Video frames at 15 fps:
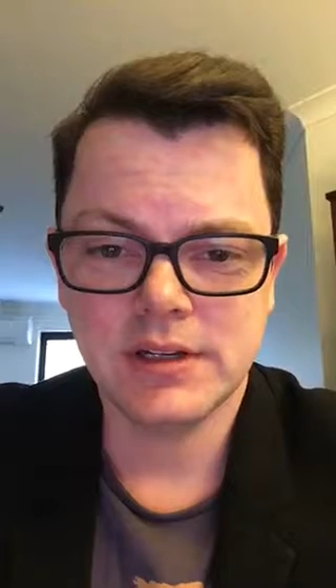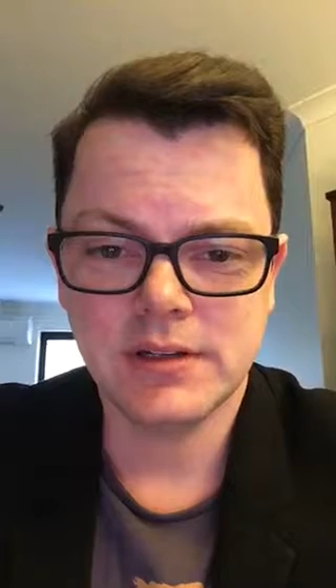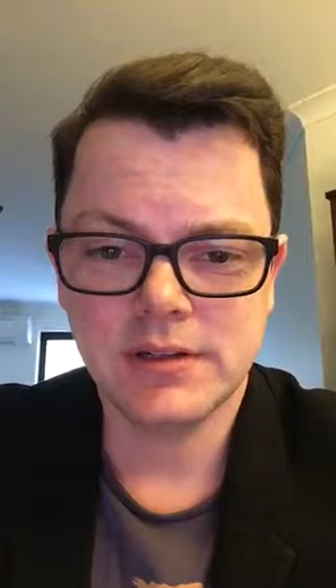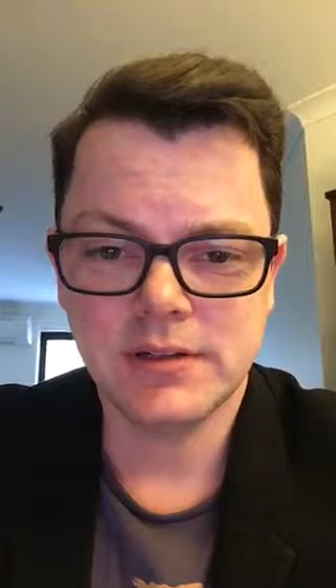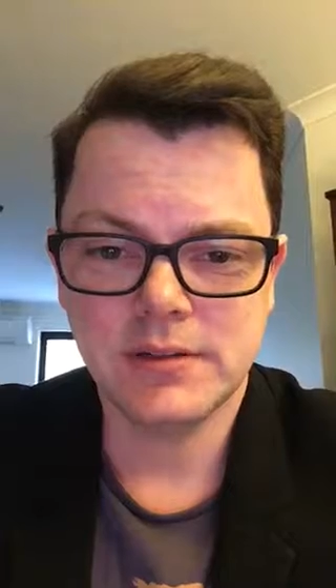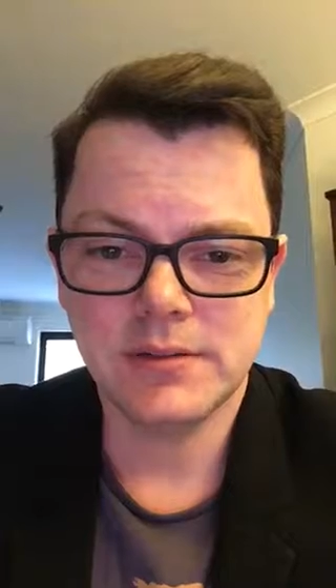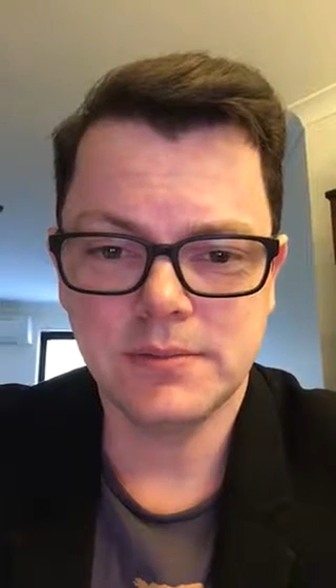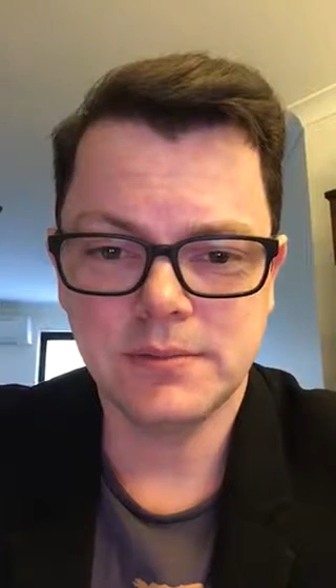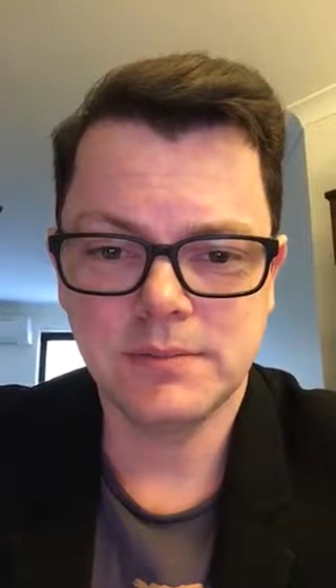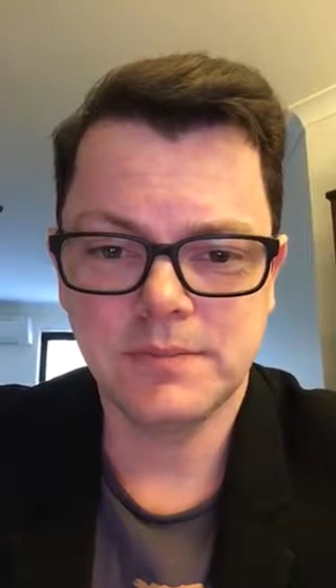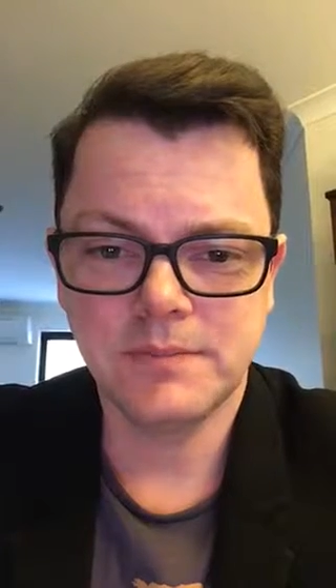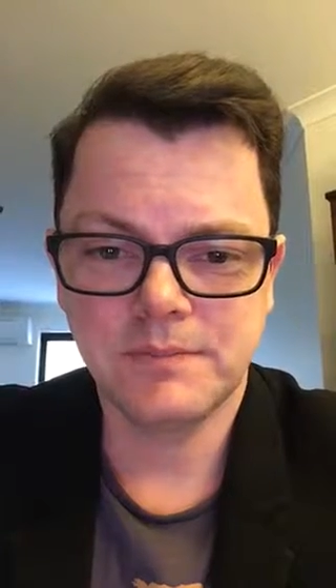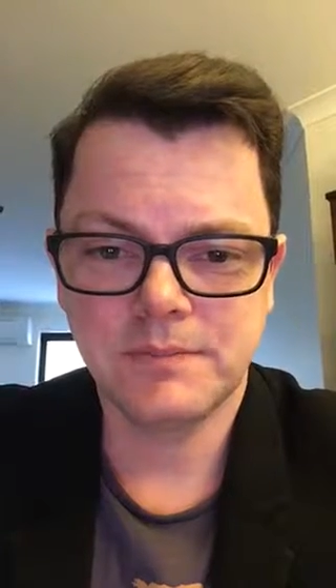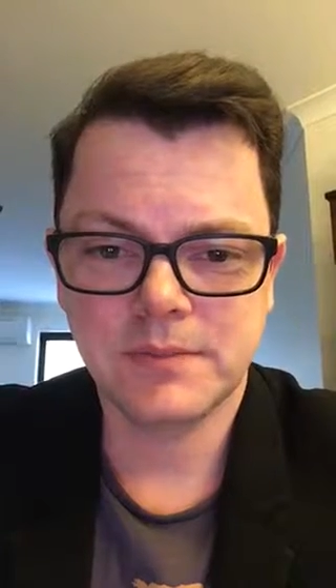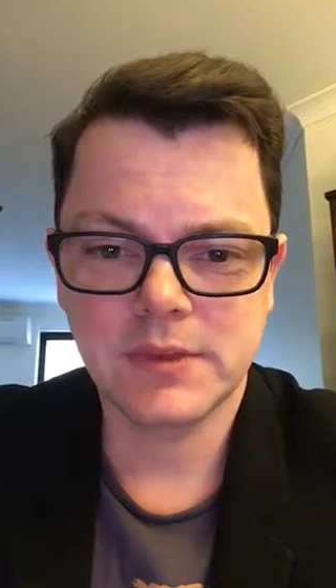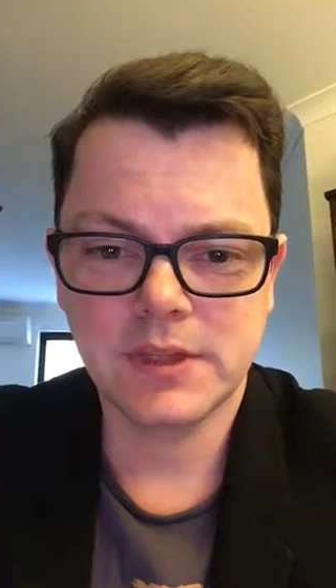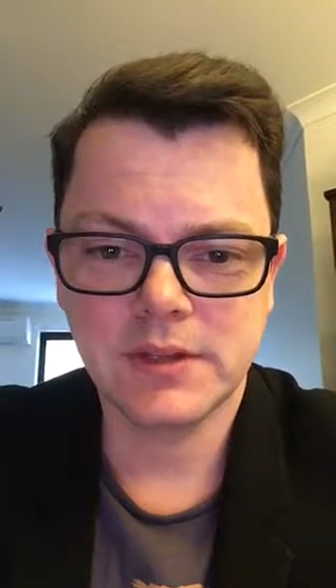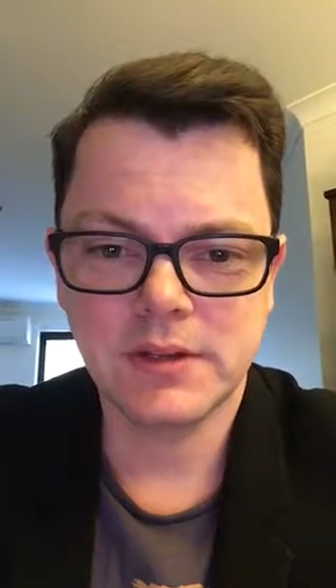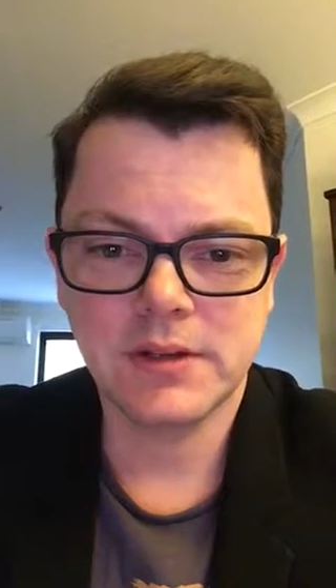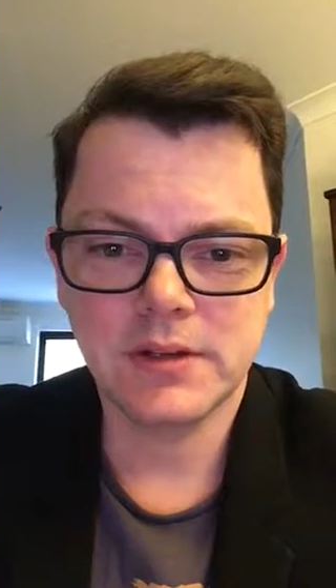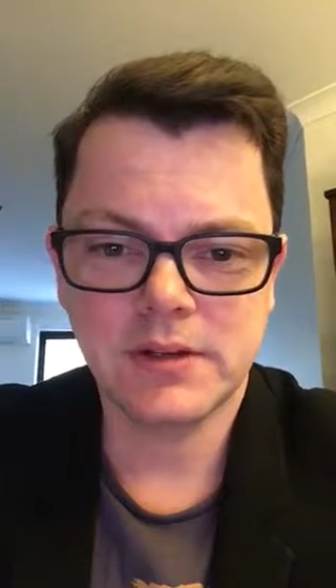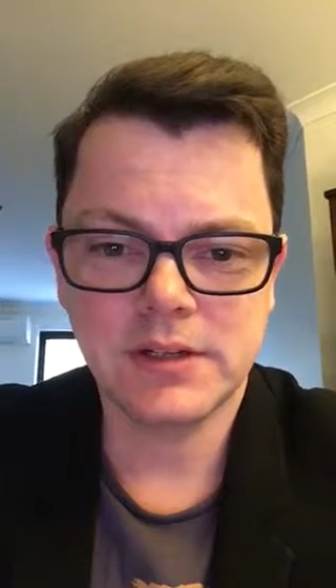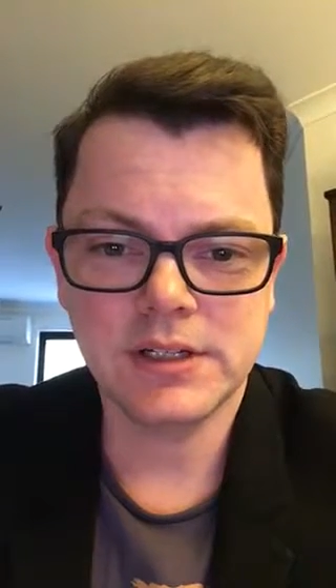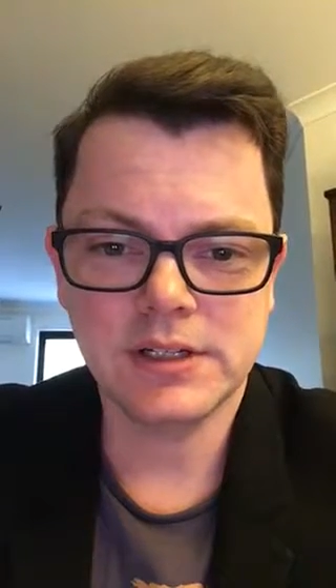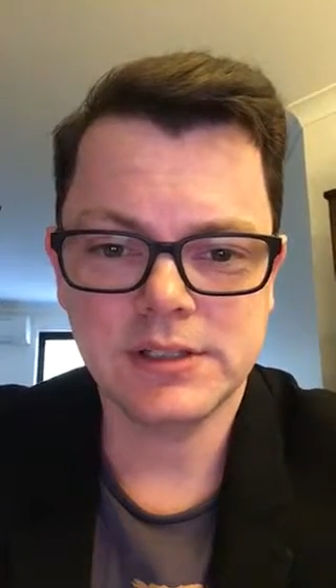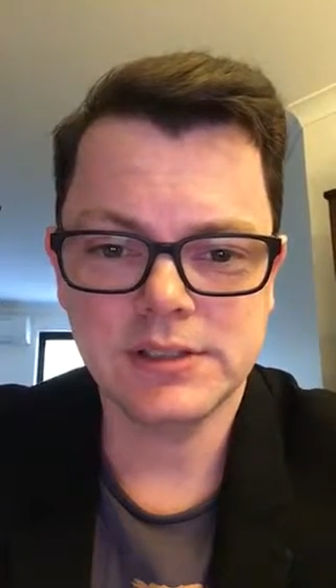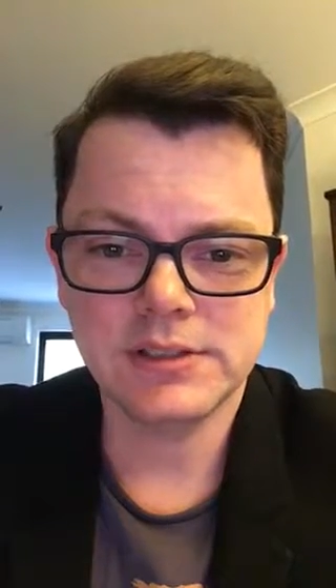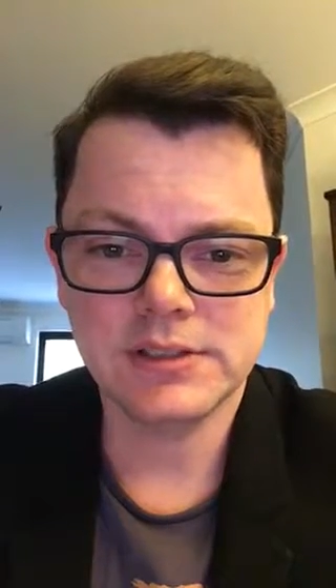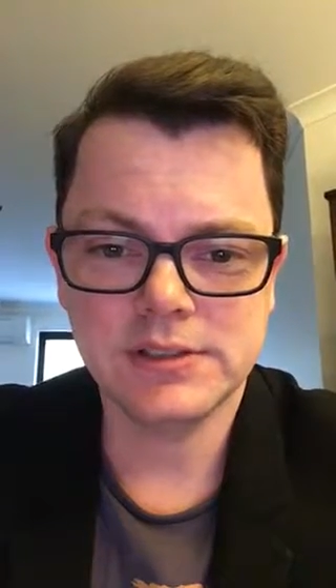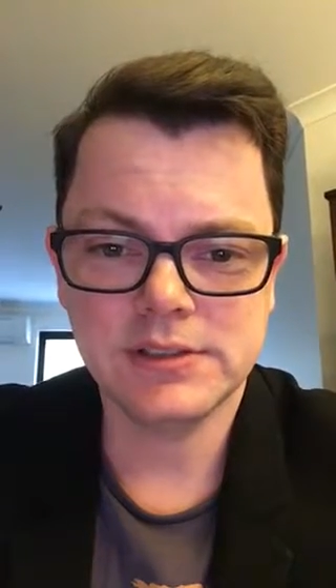Um, I
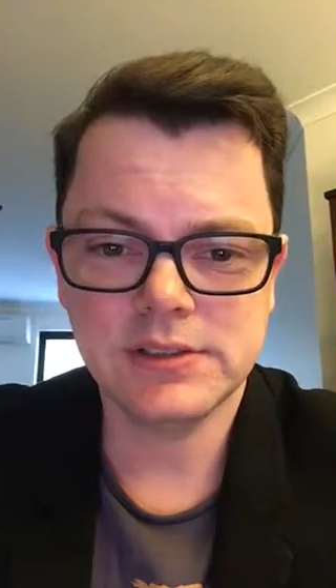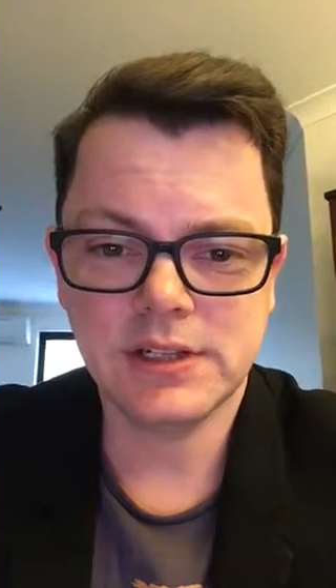initially